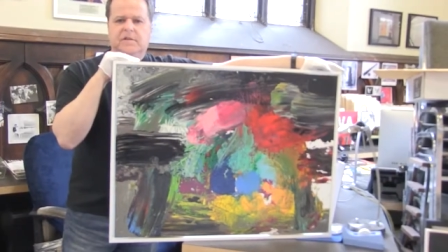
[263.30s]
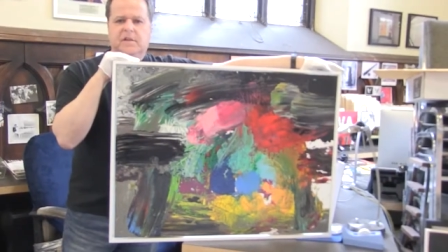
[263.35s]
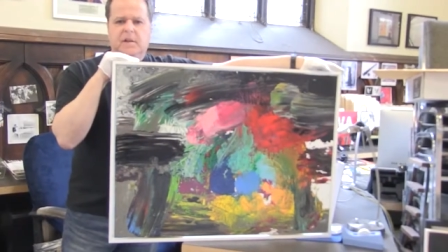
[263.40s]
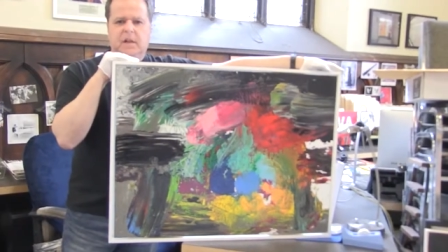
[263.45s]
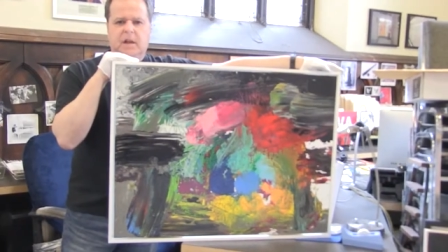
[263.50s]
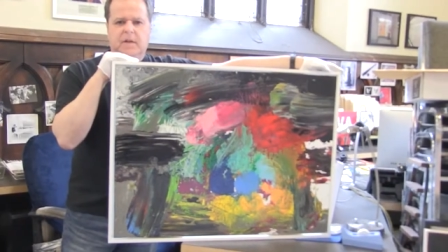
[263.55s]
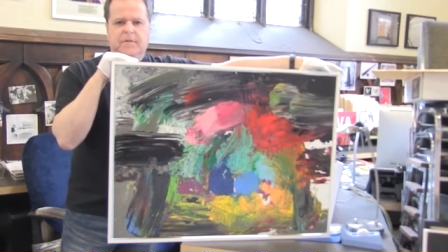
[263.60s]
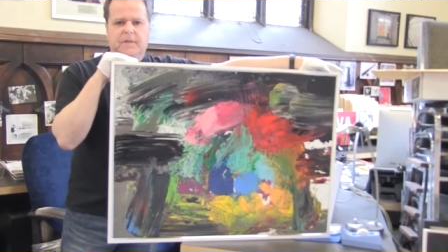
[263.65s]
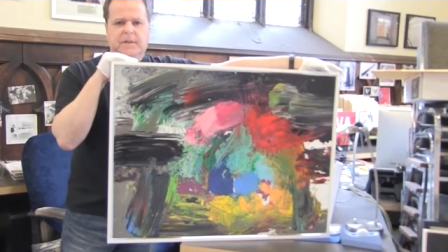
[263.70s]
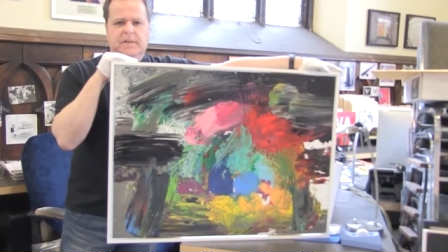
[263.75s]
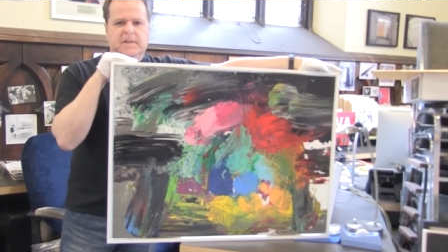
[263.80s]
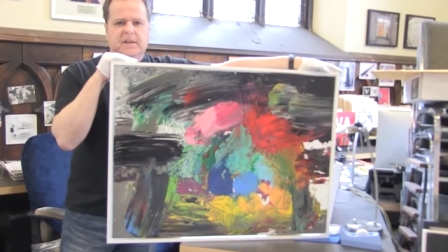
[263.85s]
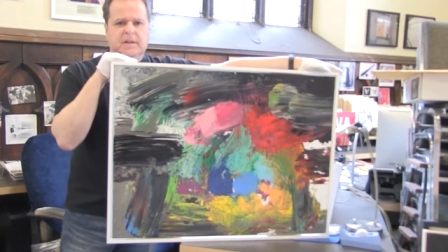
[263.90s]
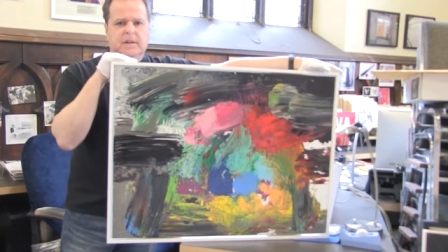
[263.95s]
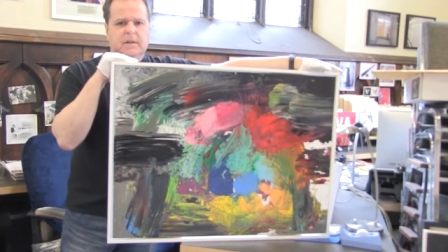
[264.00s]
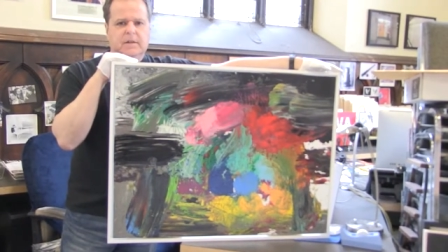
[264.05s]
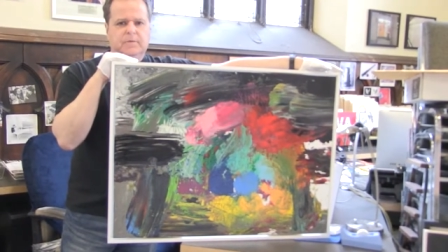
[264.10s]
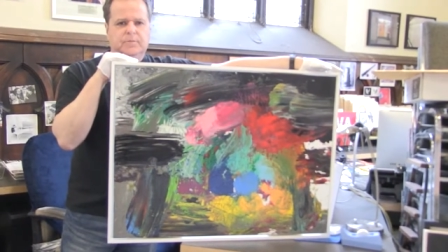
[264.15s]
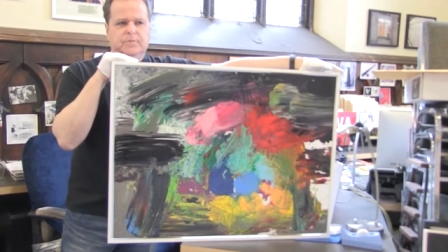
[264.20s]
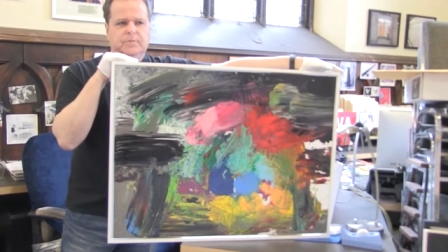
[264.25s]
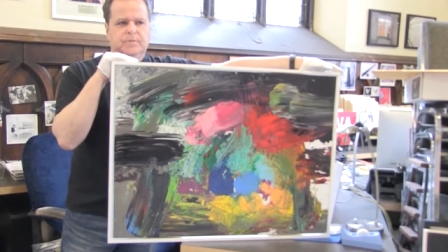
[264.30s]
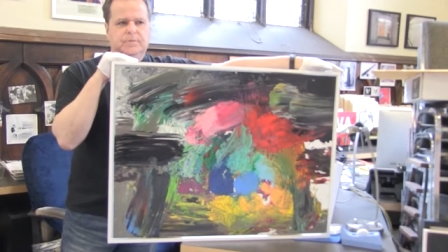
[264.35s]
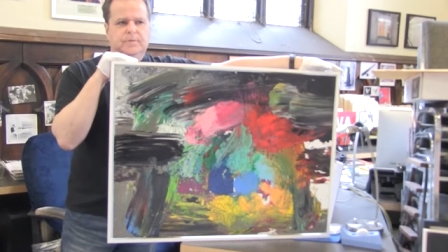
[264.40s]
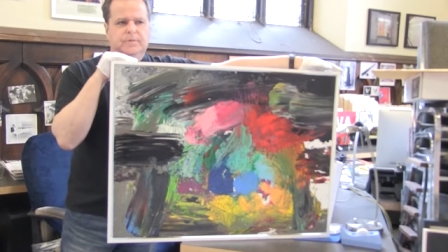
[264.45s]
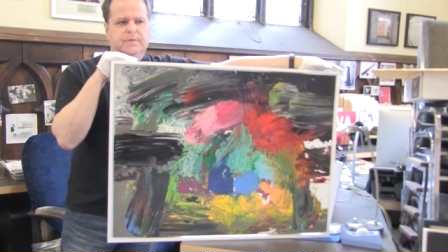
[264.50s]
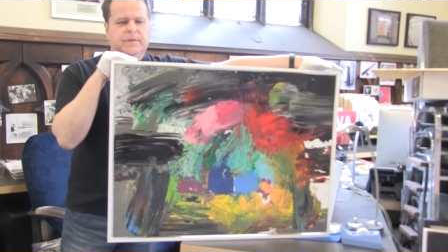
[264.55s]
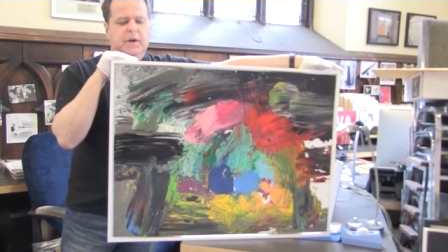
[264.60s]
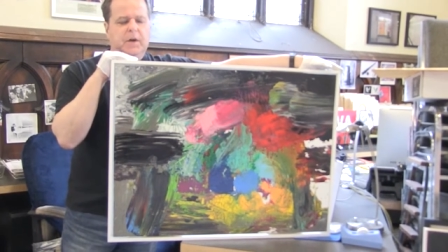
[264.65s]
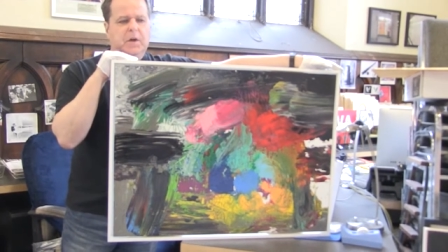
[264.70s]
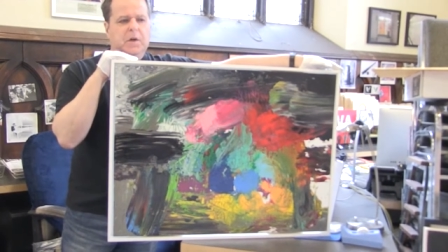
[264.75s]
Clough is a
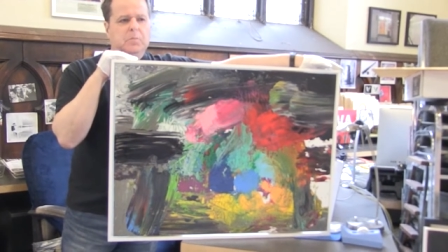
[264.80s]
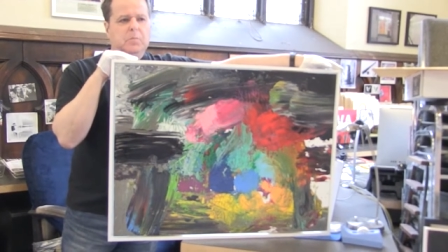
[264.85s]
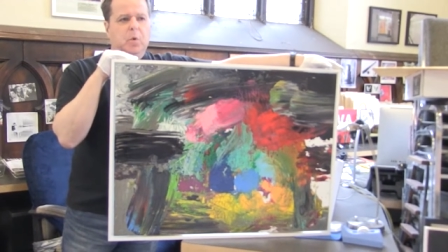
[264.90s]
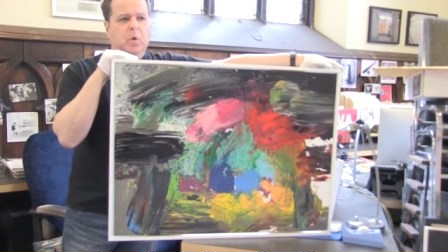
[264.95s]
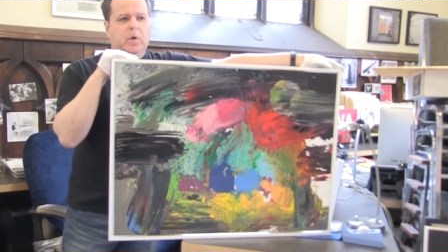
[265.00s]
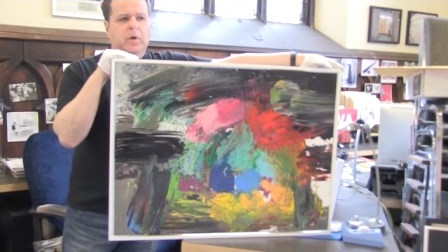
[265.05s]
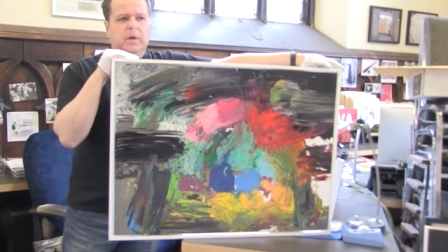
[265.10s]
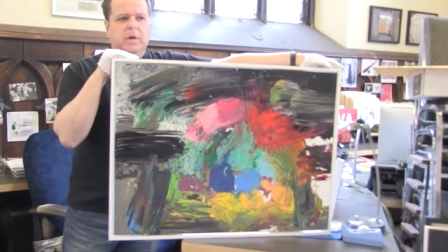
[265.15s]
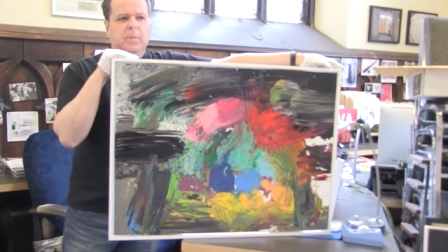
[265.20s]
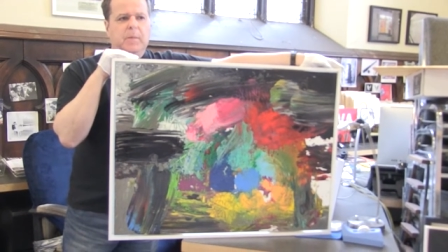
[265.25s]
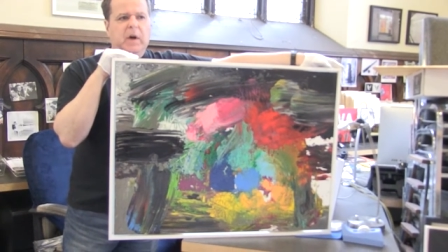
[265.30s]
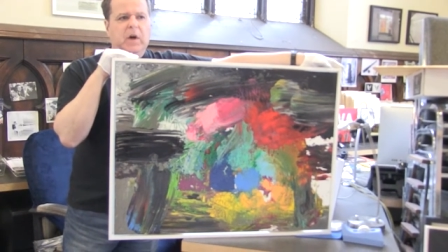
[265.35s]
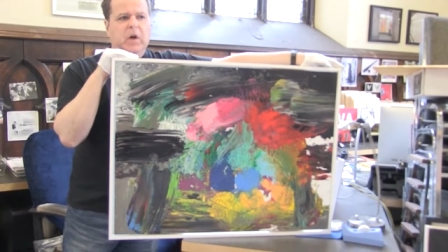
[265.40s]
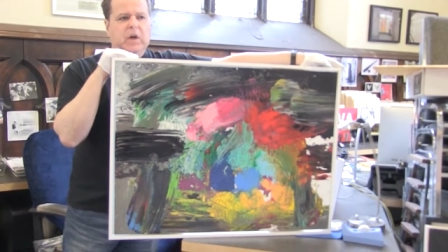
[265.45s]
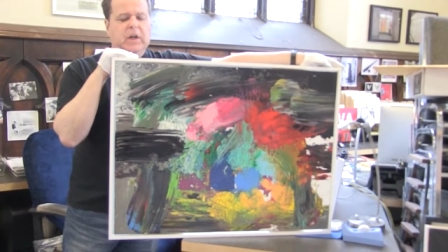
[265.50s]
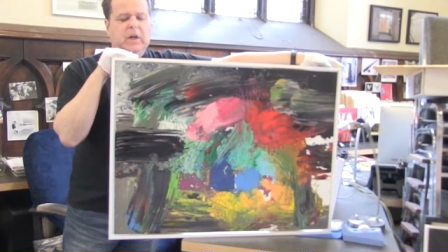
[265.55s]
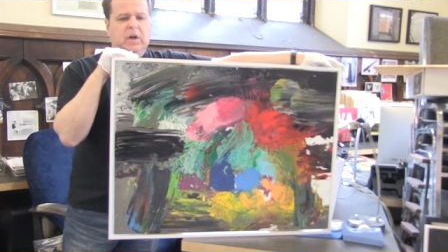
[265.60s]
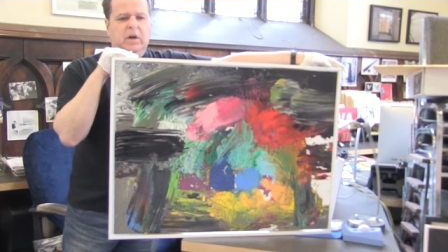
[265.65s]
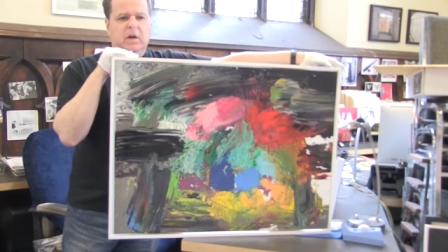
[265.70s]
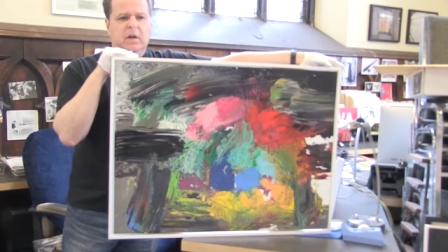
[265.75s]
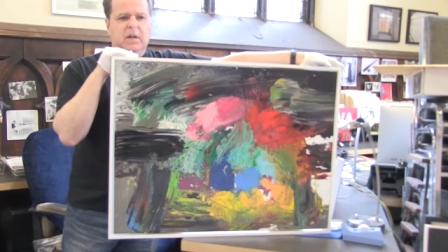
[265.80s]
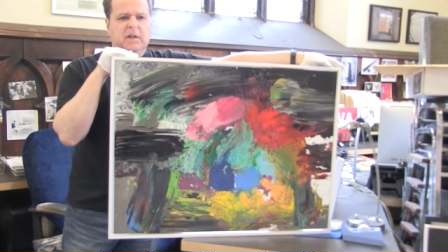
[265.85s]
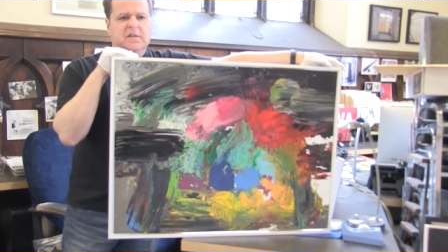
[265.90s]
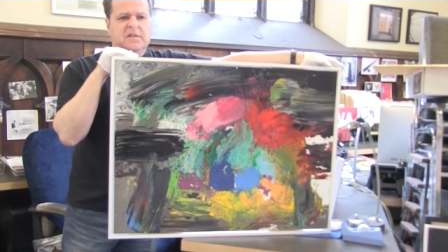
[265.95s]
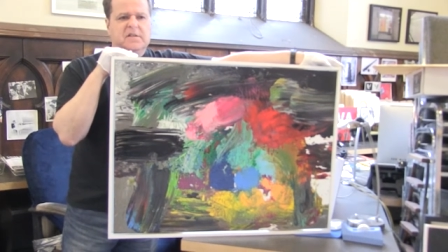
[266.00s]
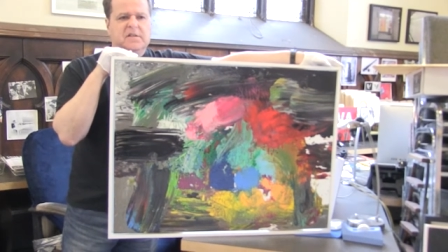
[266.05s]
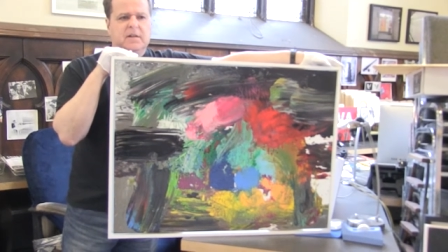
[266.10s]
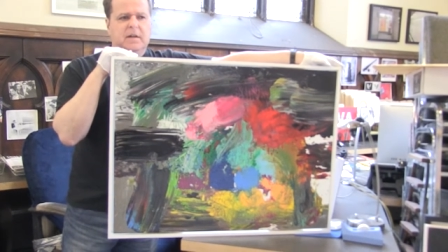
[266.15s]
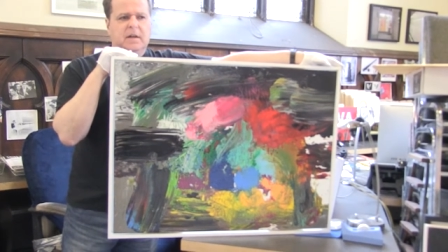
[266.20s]
very important American artist,